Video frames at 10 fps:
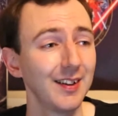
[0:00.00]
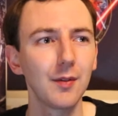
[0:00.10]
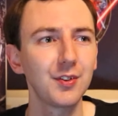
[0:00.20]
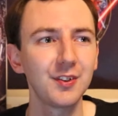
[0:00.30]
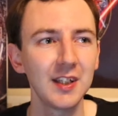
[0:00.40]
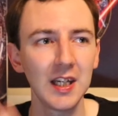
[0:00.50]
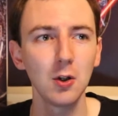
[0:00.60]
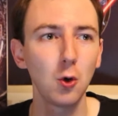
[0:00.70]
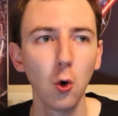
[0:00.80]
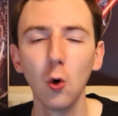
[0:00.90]
I've seen
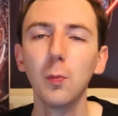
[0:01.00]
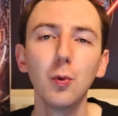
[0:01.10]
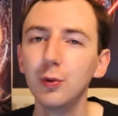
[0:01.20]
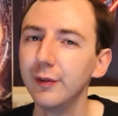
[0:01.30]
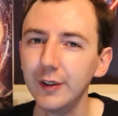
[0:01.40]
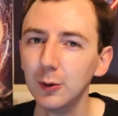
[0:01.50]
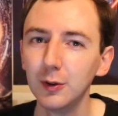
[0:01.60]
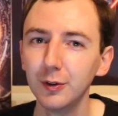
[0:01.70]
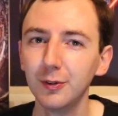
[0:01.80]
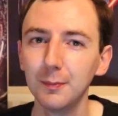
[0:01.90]
a couple
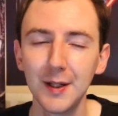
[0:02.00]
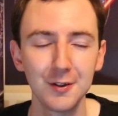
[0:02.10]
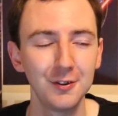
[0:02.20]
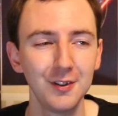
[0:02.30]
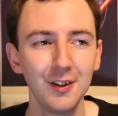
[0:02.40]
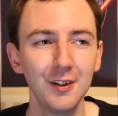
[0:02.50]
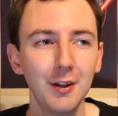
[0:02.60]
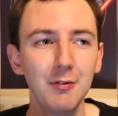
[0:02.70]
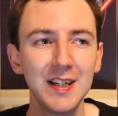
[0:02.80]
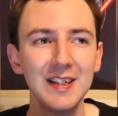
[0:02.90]
reviewers mention that
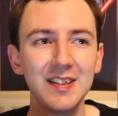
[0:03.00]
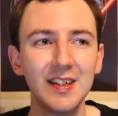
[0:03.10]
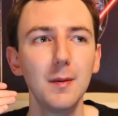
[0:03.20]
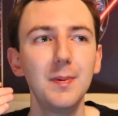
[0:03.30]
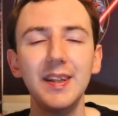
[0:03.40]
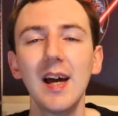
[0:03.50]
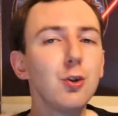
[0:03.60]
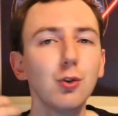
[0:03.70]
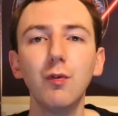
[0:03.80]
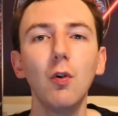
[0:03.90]
there is the
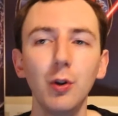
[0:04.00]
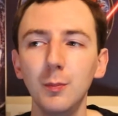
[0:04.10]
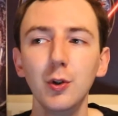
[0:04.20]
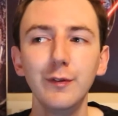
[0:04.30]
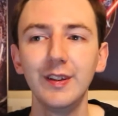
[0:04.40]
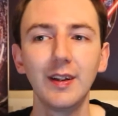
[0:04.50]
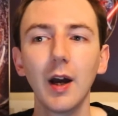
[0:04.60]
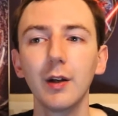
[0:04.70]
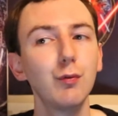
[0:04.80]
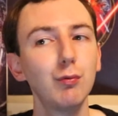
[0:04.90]
potential for the movie to
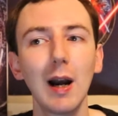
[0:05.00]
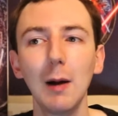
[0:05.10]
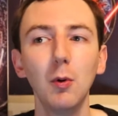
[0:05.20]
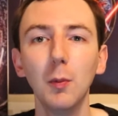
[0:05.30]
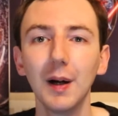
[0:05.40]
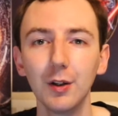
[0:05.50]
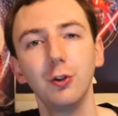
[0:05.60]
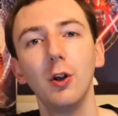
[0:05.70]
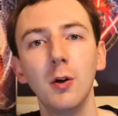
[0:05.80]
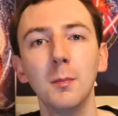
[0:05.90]
kind of wrap up at a
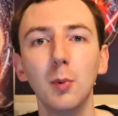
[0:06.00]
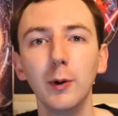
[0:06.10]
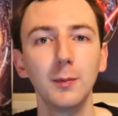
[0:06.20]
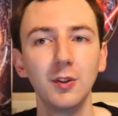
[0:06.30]
certain point,